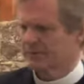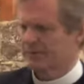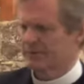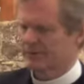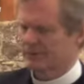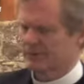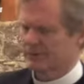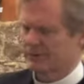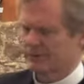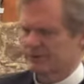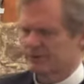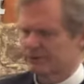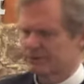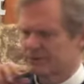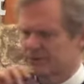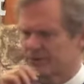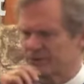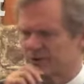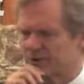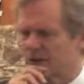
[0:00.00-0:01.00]
to
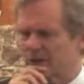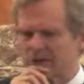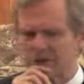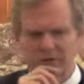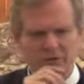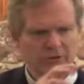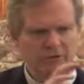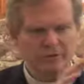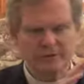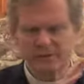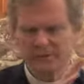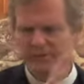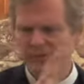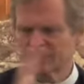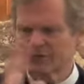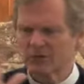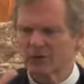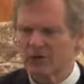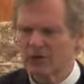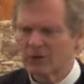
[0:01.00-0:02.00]
the ongoing
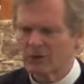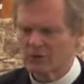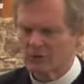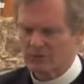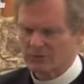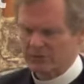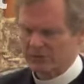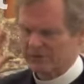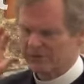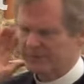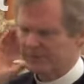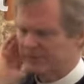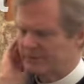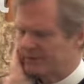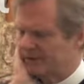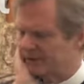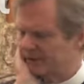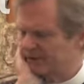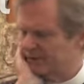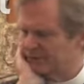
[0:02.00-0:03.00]
flow
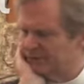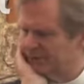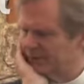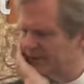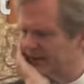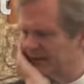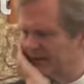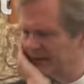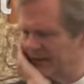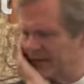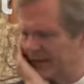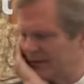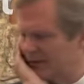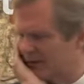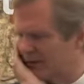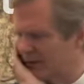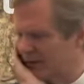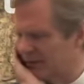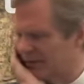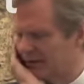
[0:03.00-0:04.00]
of
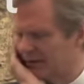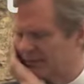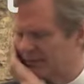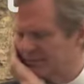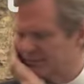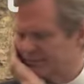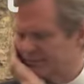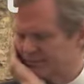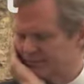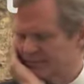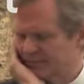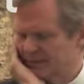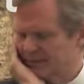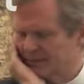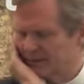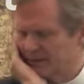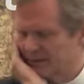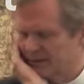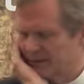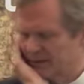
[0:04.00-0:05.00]
our
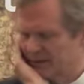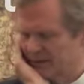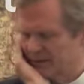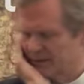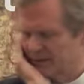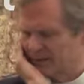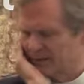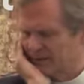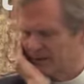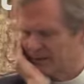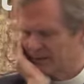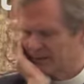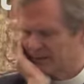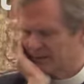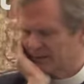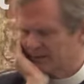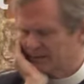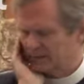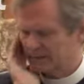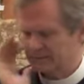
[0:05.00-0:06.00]

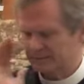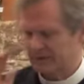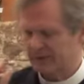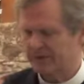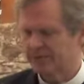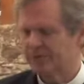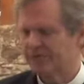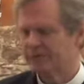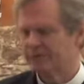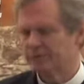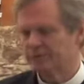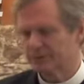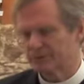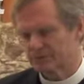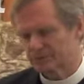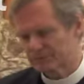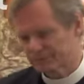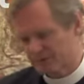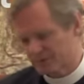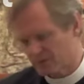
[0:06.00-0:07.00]

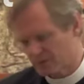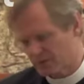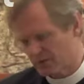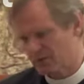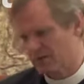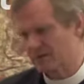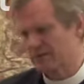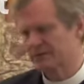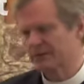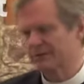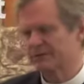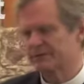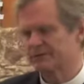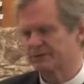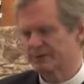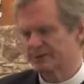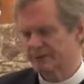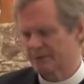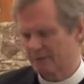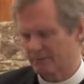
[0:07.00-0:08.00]
of the world as
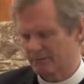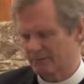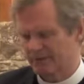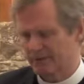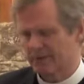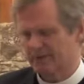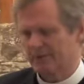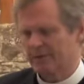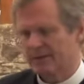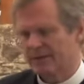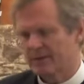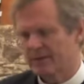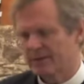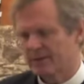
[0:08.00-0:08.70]
we know it? And,